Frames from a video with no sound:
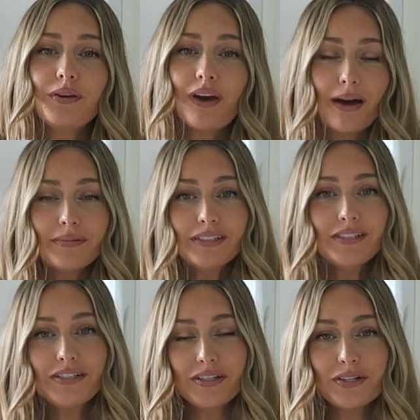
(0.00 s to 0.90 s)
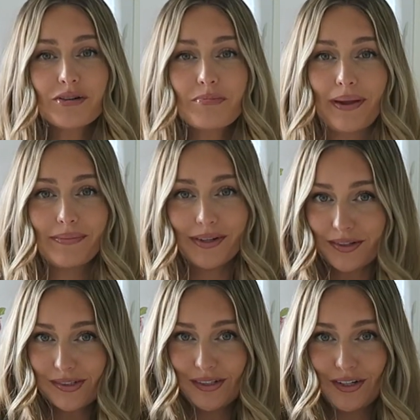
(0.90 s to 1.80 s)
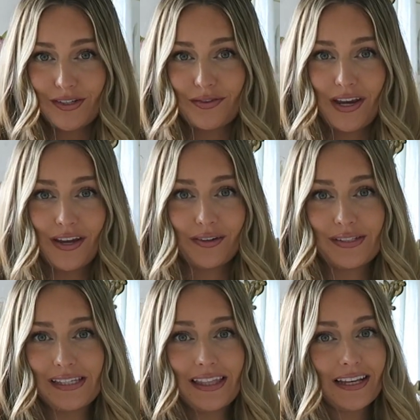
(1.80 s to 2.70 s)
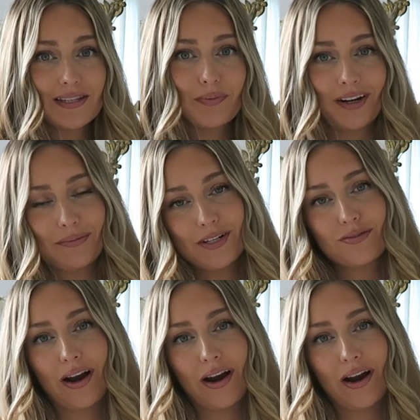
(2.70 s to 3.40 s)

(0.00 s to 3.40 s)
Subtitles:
you come into baby girl's nursery, you'll see this pretty much